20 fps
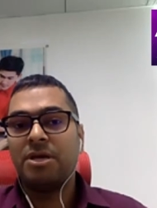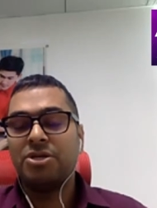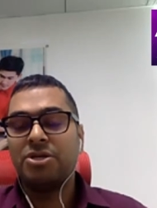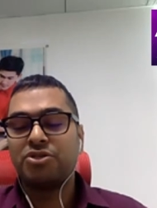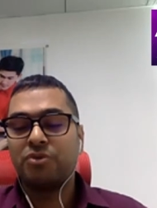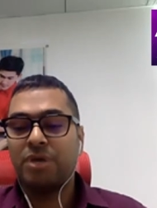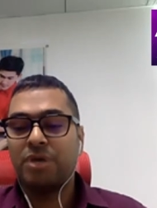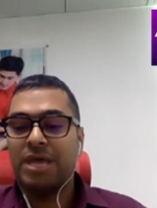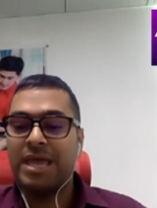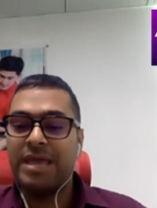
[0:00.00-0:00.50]

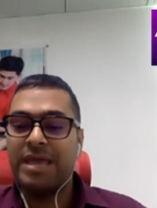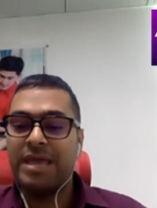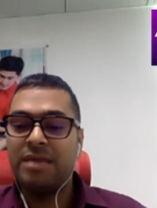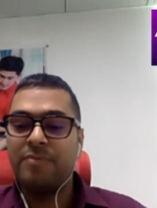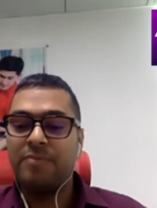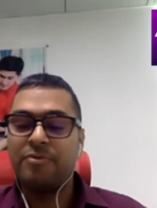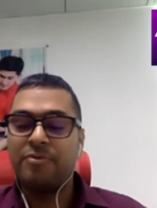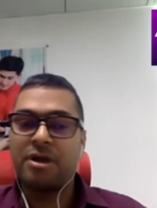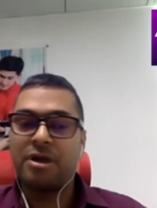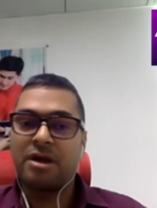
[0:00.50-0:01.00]
So
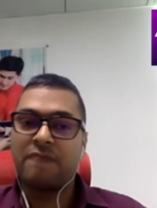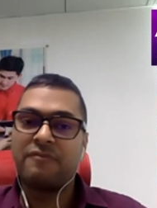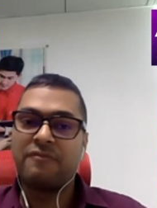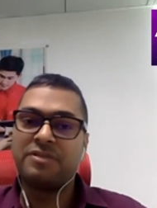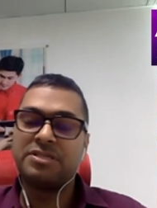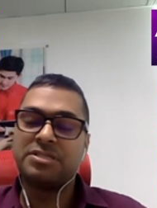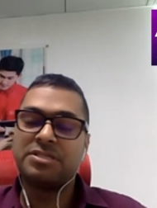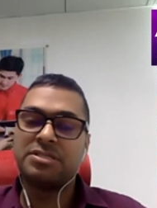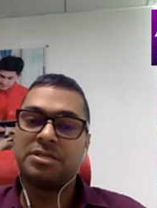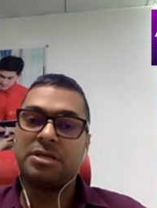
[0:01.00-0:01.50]
any product which
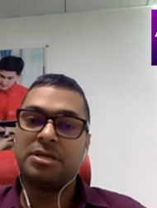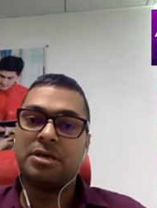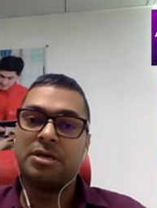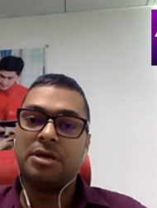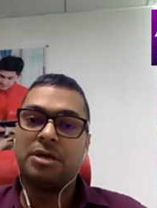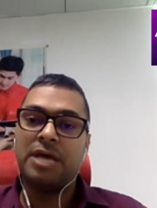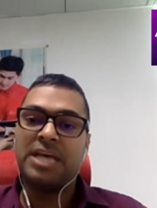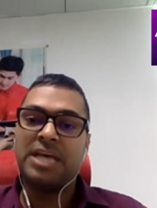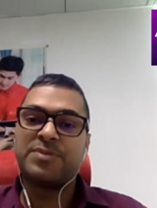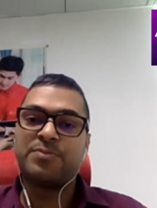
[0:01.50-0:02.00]
is
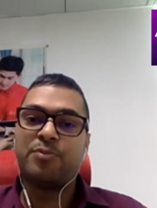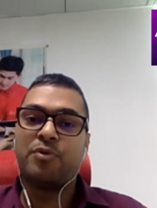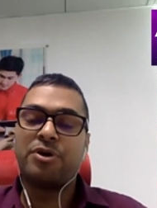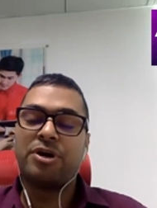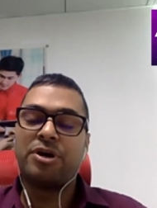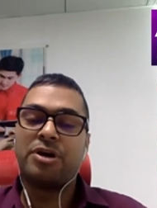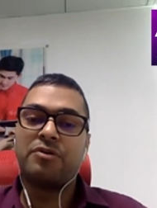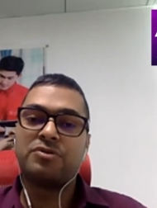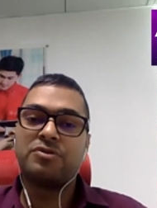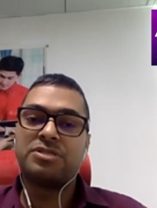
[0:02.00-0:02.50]

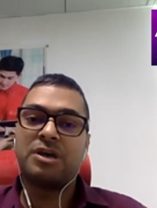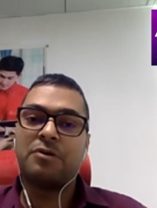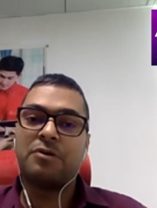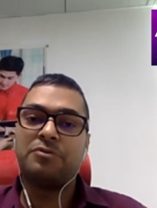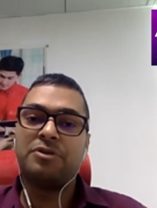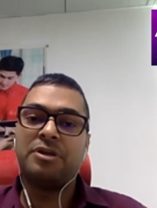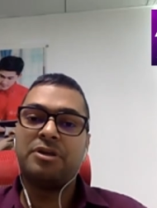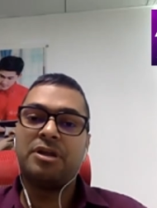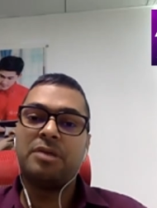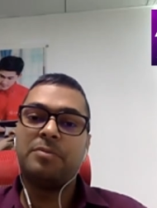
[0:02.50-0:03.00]
exported to
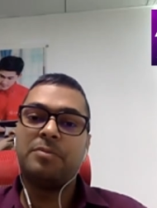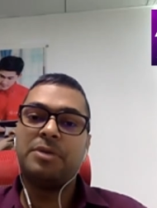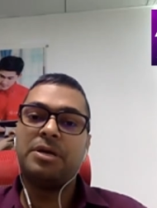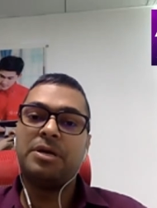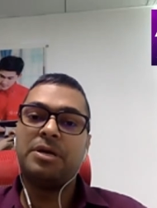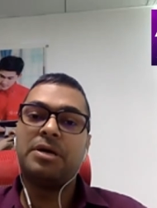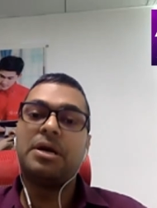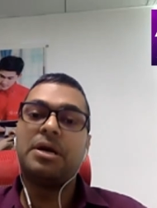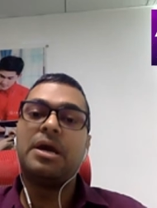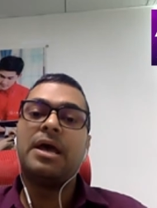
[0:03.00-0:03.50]
Saudi Arabia